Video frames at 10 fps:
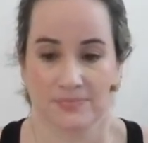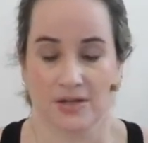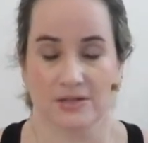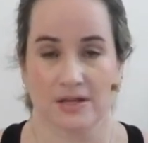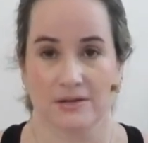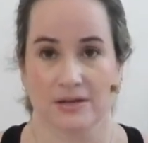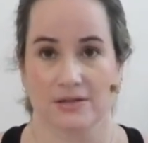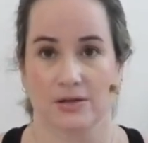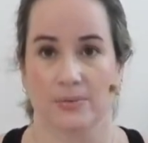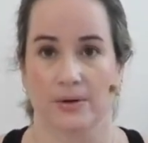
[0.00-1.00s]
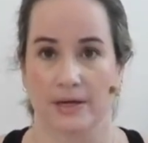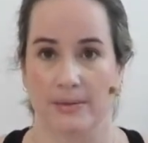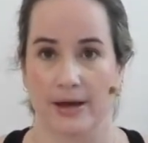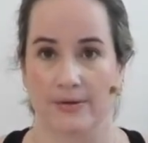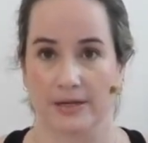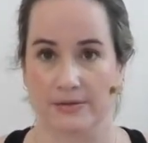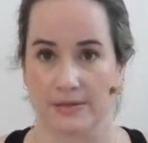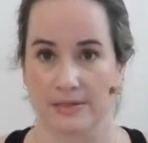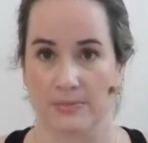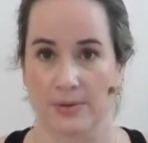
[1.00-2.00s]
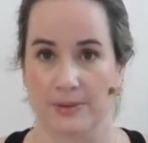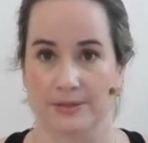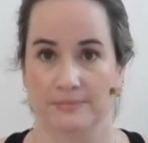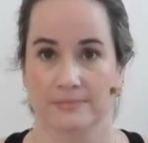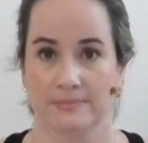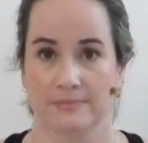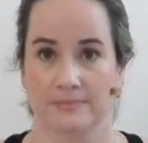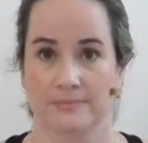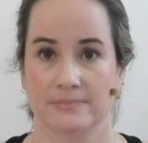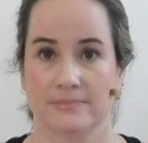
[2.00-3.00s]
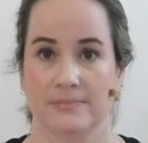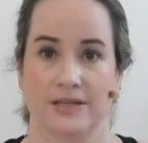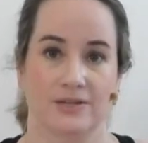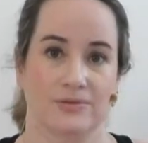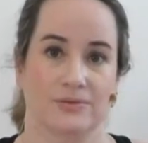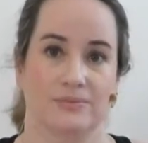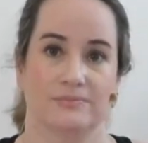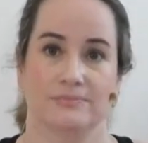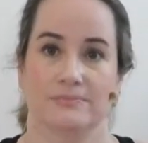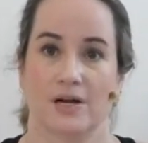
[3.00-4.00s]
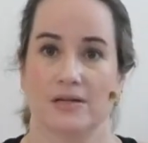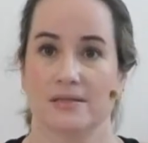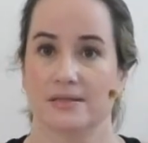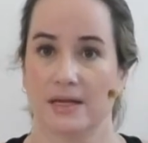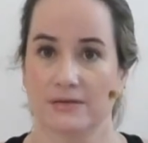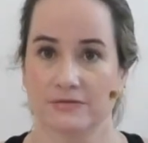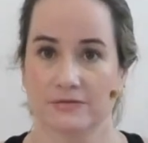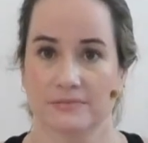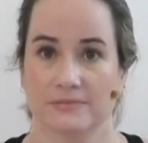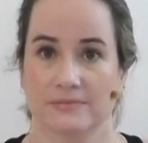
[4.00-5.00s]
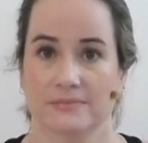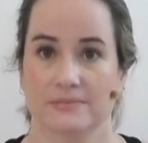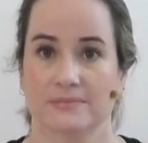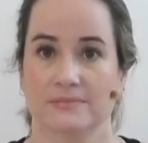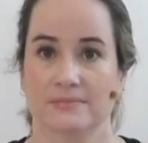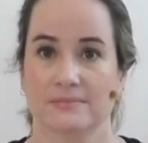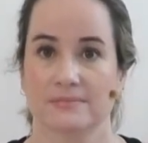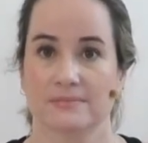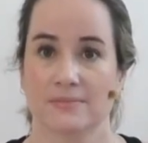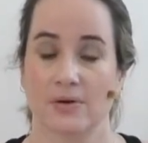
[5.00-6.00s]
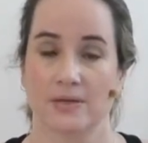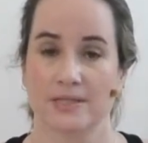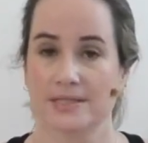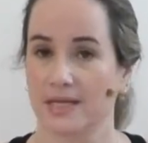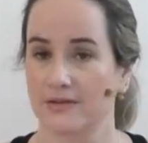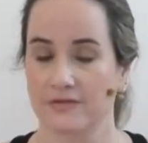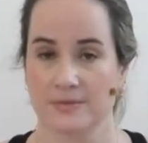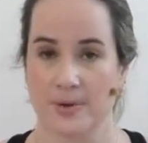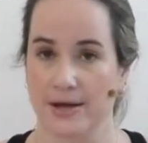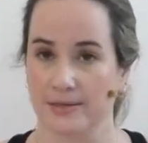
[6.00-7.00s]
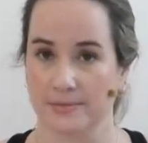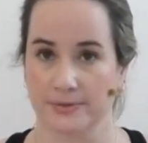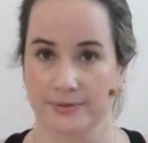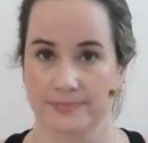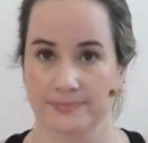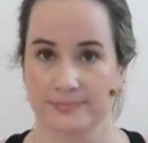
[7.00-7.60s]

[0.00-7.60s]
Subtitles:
there's nothing to worry about in this moment, that you are safe or as safe as possible,